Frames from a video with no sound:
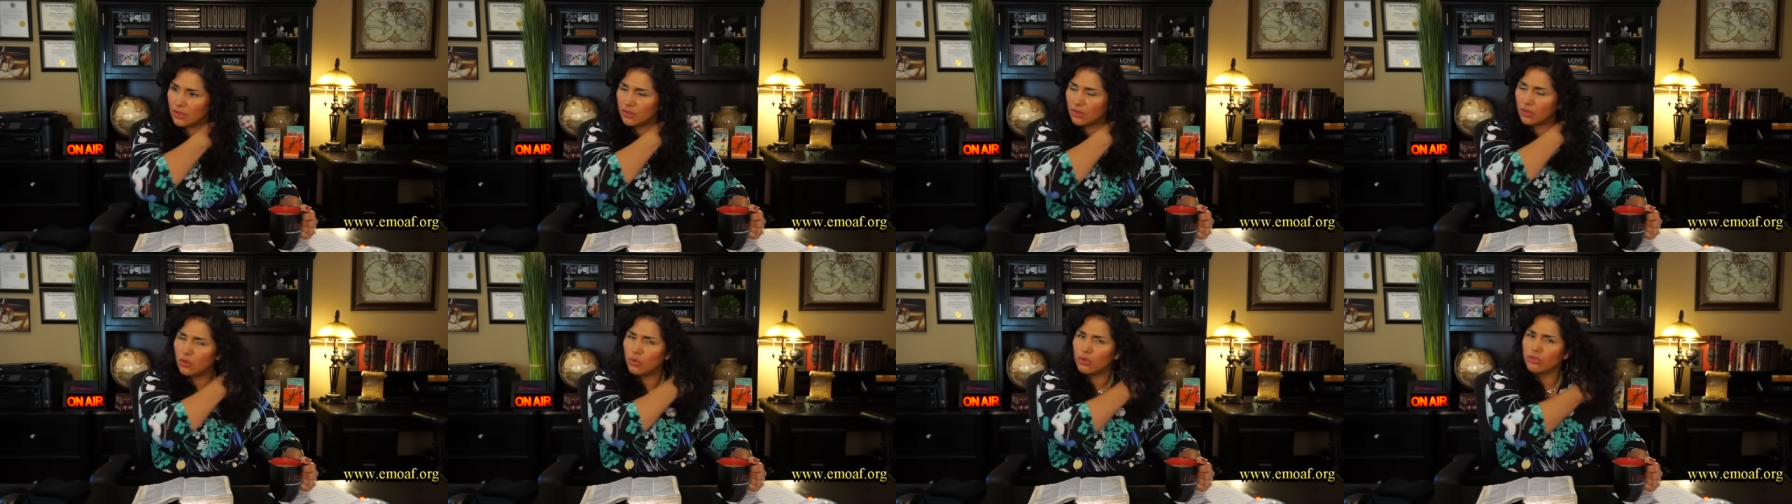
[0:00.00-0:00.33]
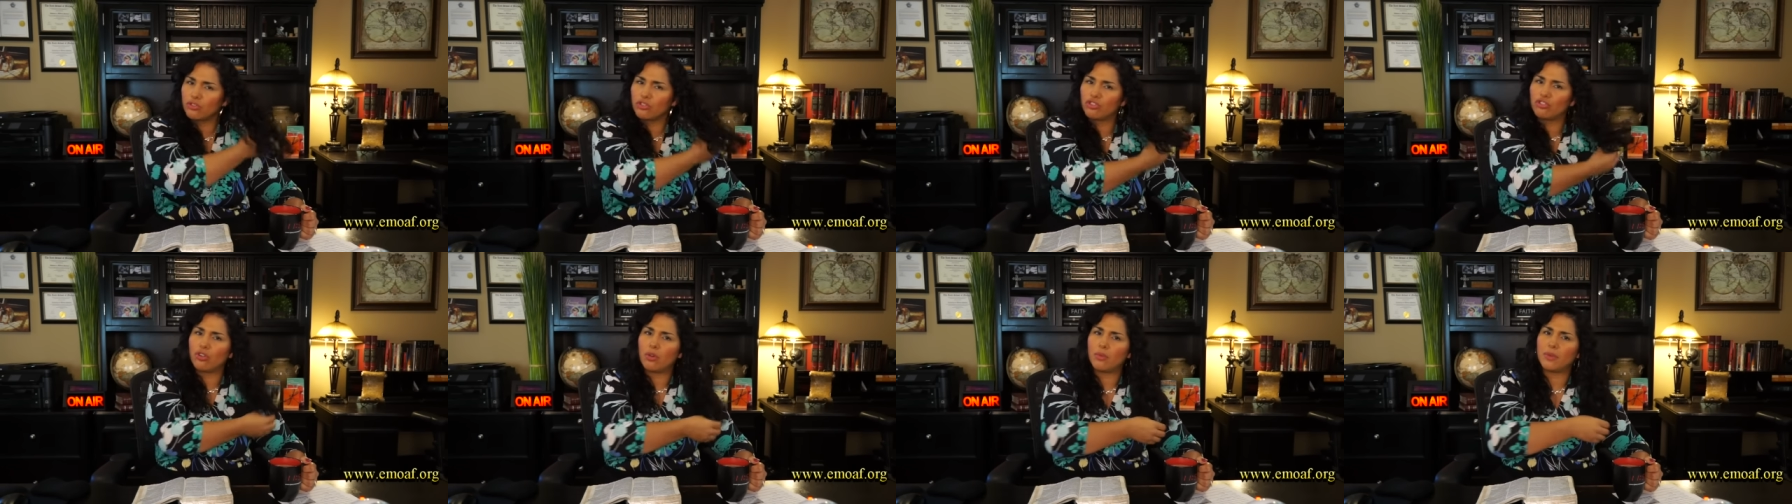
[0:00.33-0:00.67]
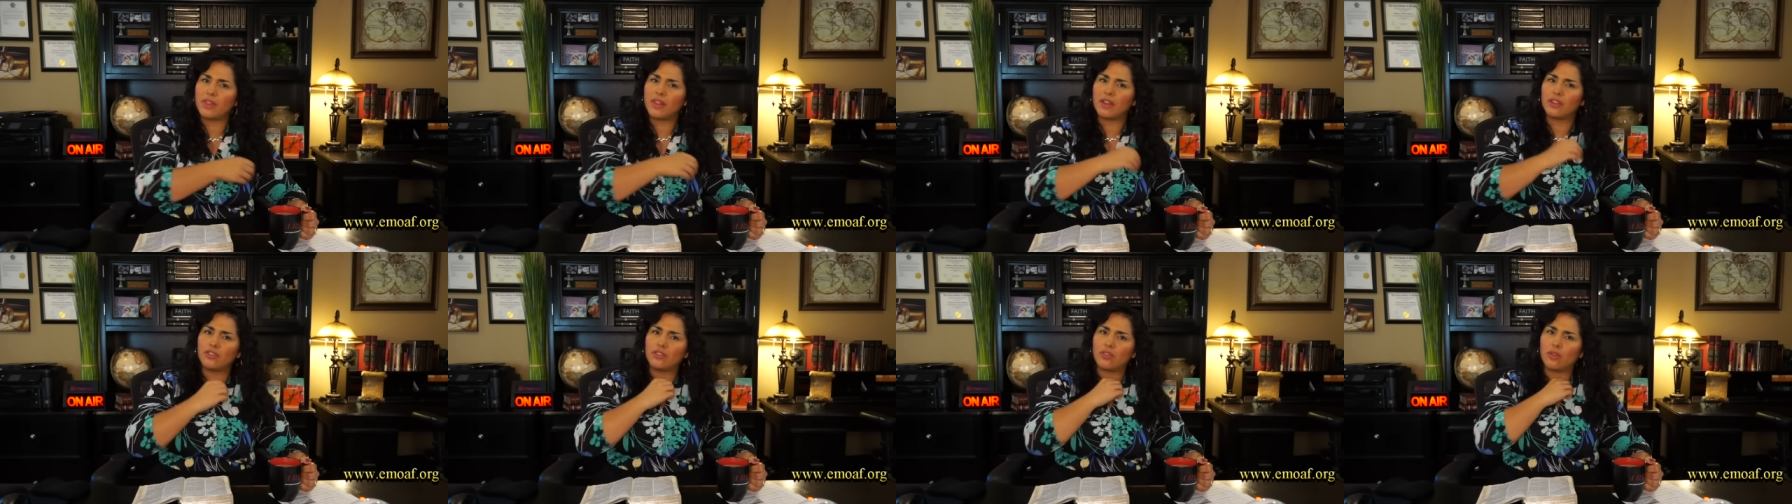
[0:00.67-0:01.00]
The Lord just showed
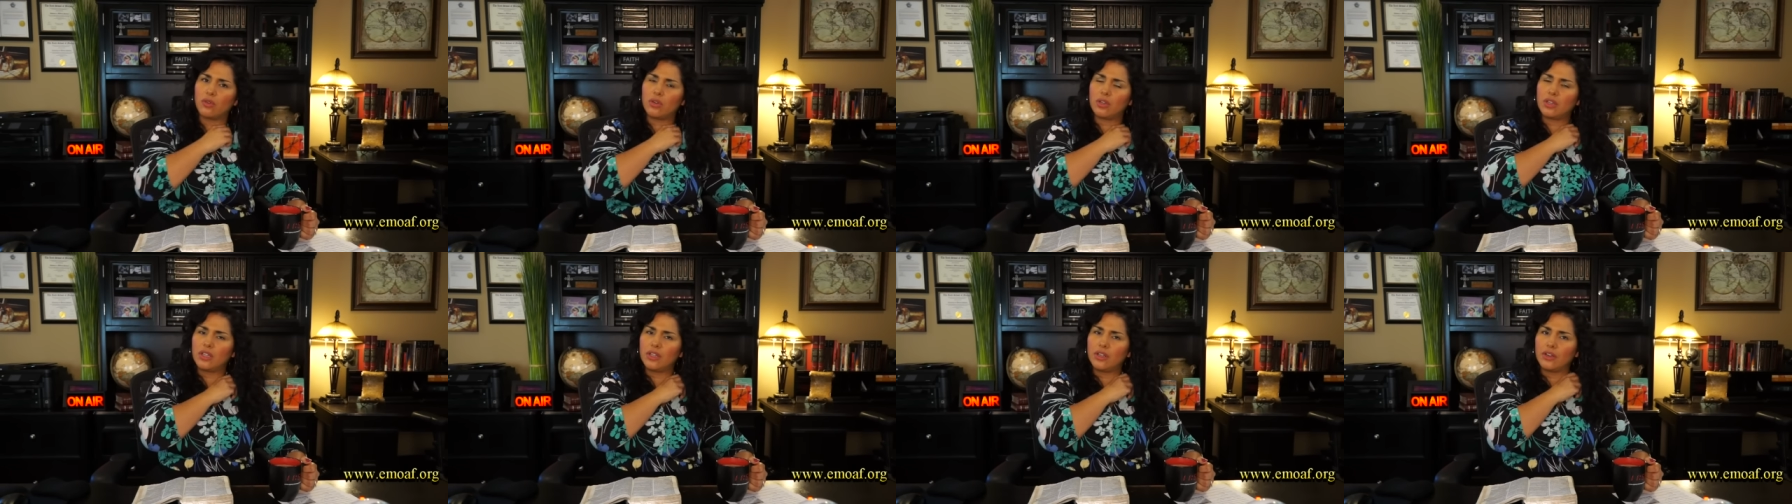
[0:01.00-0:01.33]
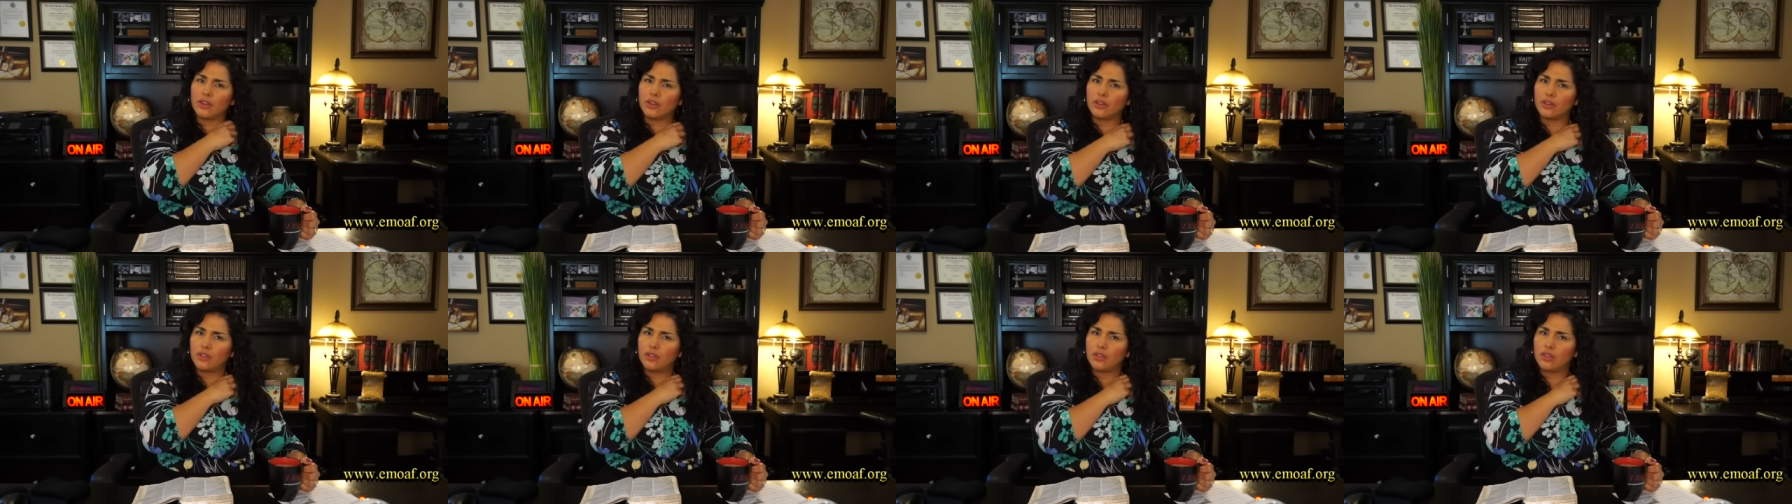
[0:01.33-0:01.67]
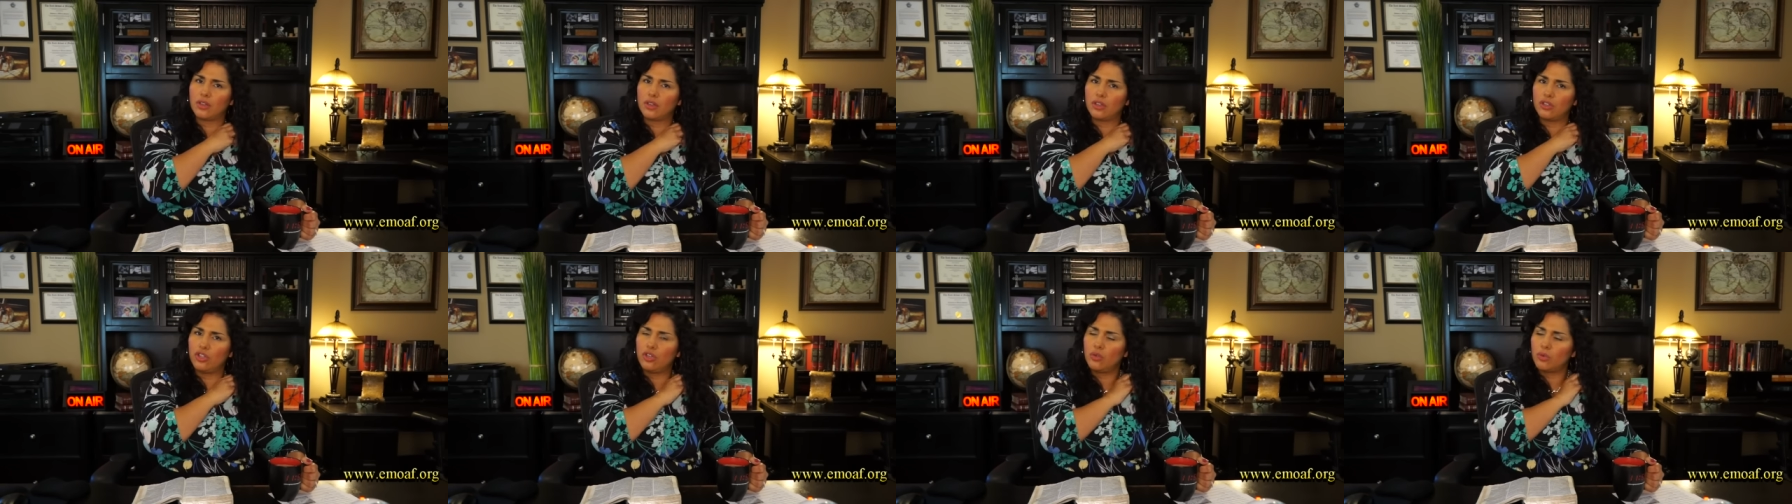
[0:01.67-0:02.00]
me that so clear.
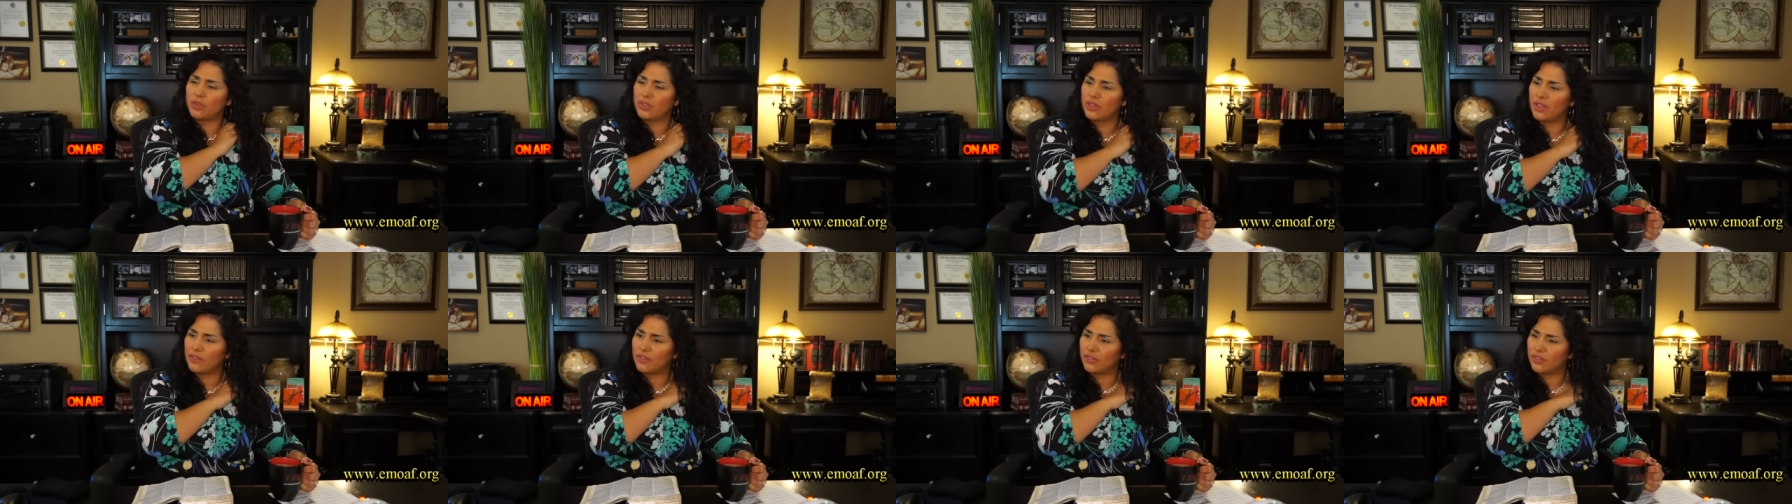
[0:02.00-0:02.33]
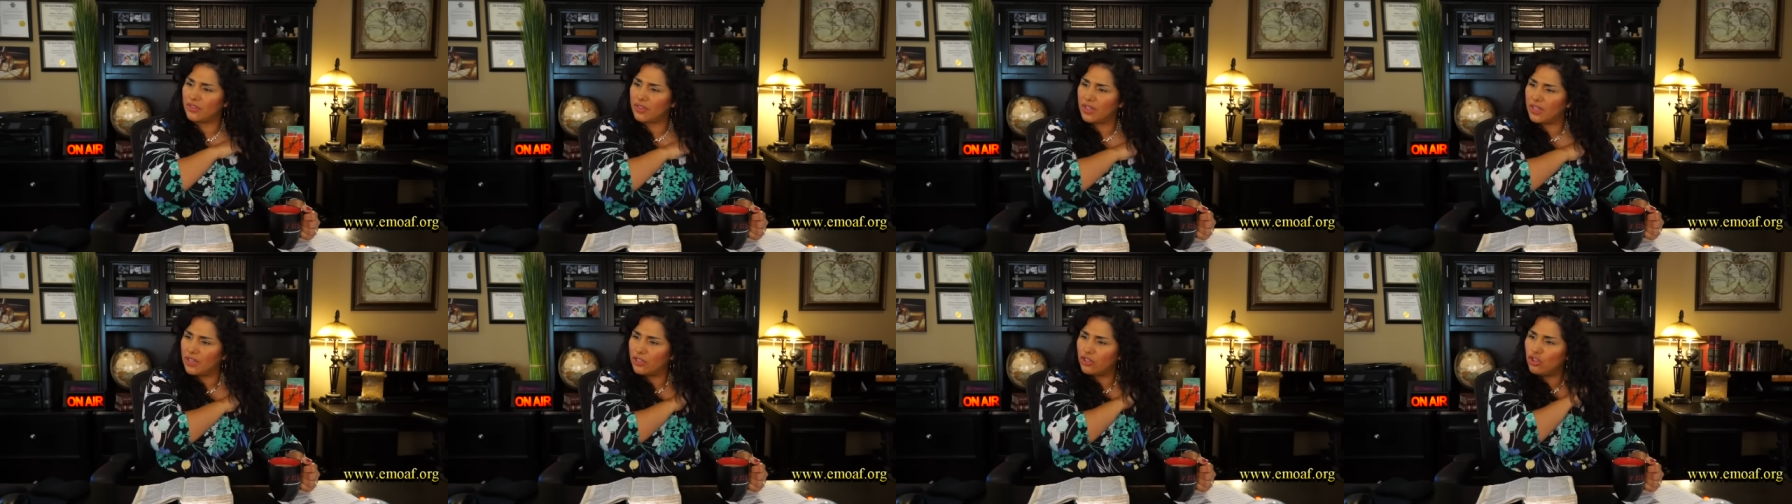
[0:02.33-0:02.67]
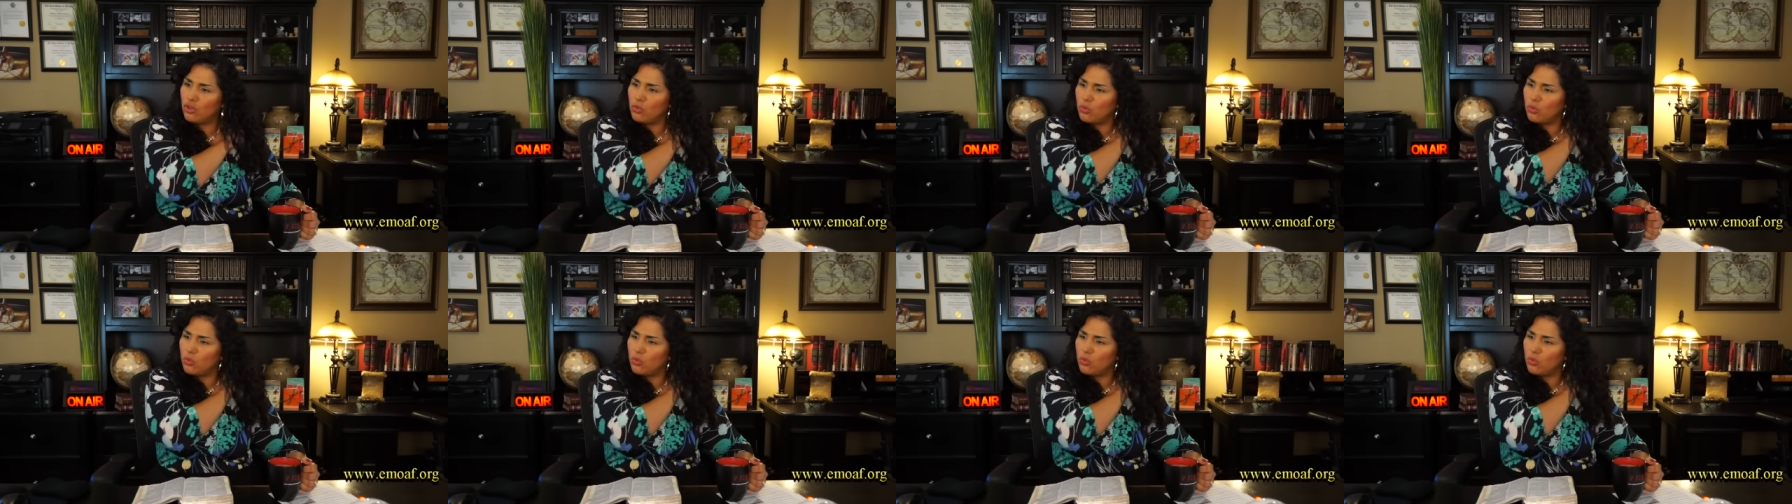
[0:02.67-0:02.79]
You were devastated.